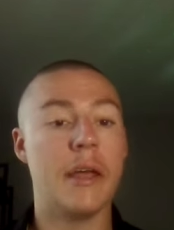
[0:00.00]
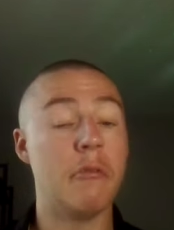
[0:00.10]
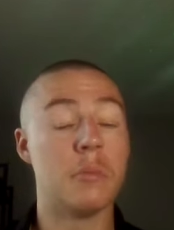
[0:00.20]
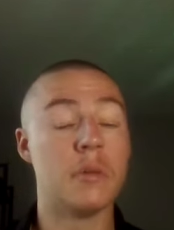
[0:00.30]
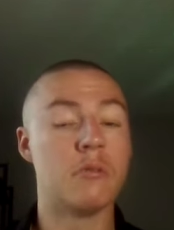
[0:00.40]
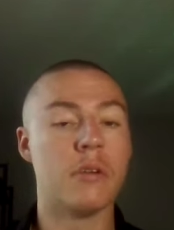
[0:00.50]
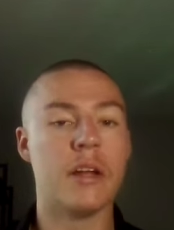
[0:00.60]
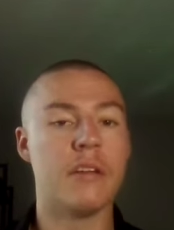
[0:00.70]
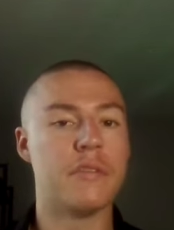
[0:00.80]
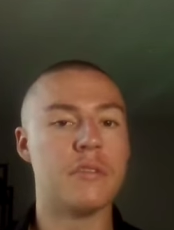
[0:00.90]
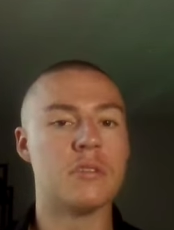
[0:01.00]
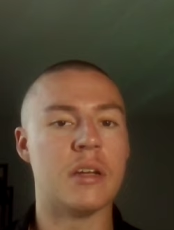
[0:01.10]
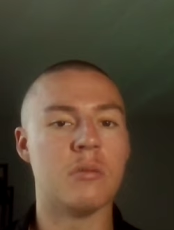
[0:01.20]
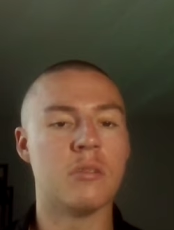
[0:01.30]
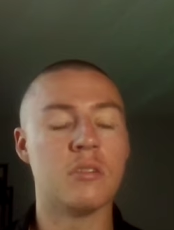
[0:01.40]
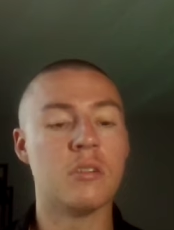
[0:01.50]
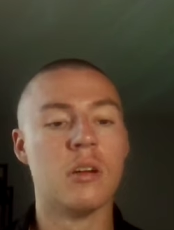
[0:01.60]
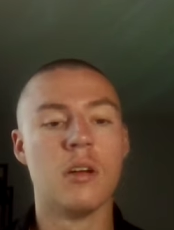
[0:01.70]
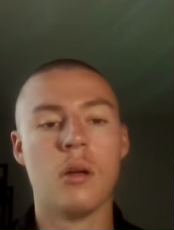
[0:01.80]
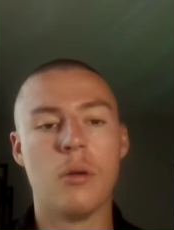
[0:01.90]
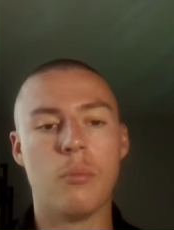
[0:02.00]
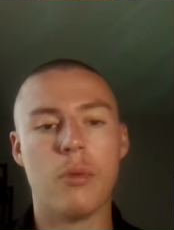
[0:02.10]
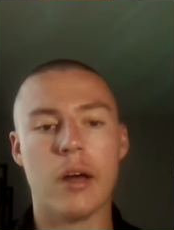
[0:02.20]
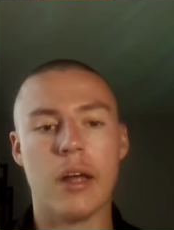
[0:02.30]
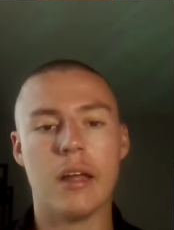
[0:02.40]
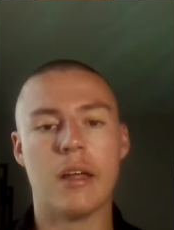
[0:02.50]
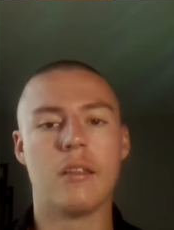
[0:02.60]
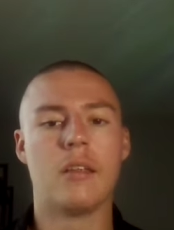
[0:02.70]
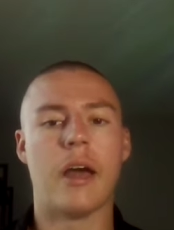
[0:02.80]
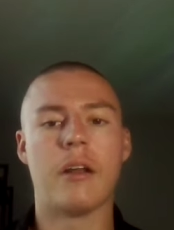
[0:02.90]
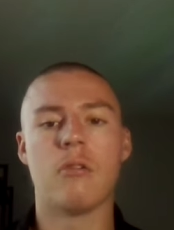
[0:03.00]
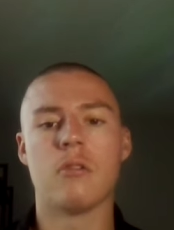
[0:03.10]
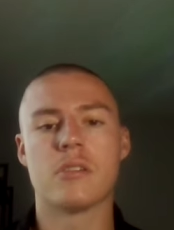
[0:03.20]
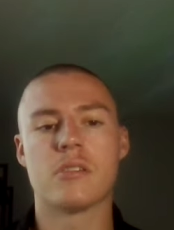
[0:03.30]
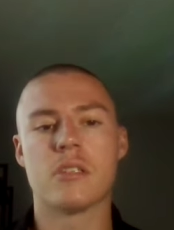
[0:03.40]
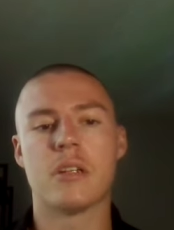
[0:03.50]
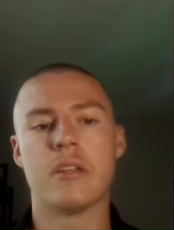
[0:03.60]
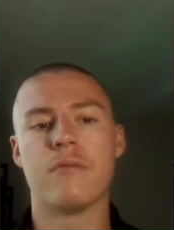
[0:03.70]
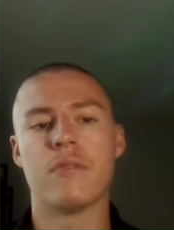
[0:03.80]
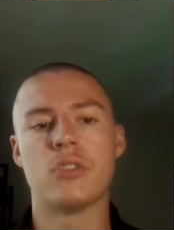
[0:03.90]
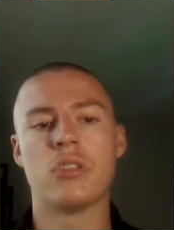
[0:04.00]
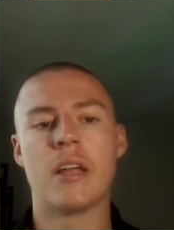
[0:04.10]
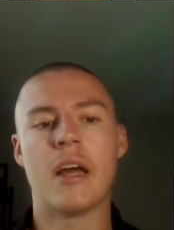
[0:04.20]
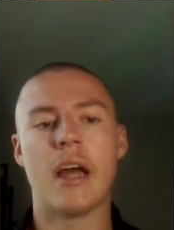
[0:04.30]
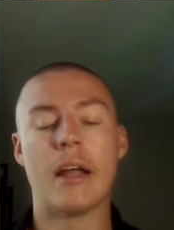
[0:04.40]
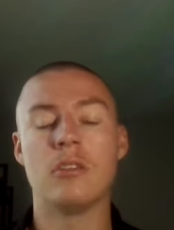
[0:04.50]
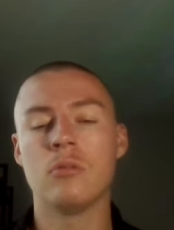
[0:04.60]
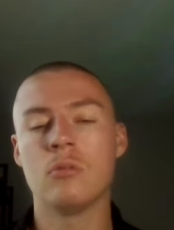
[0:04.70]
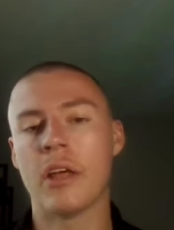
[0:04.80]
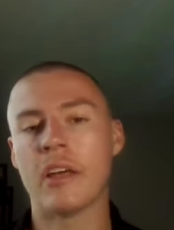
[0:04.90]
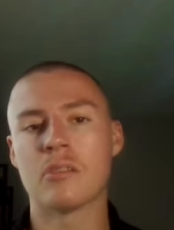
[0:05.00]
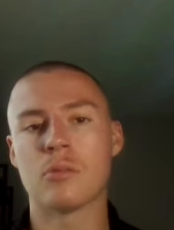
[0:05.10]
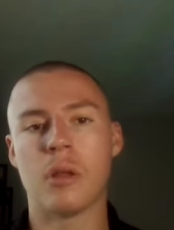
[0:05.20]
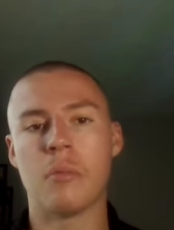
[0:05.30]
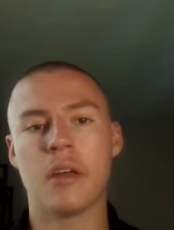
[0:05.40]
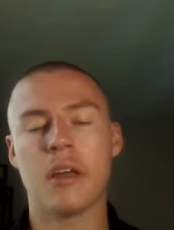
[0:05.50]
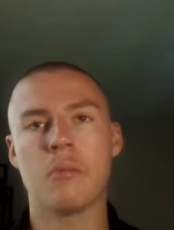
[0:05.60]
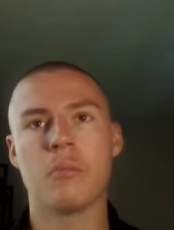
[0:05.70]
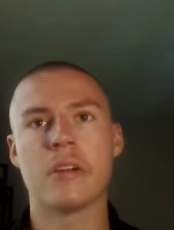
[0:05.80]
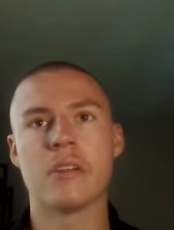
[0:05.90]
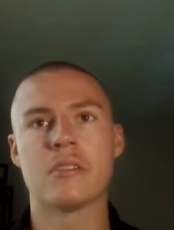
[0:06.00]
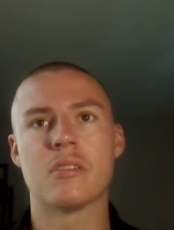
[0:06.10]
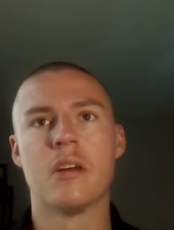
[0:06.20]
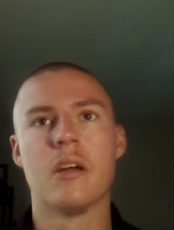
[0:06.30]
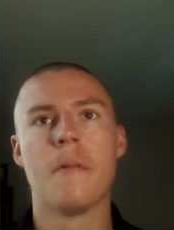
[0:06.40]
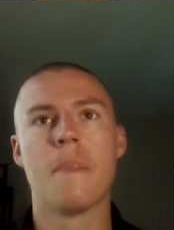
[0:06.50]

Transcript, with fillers: It would be great if he was able to, but I don't necessarily envision that. I do like his playmaking because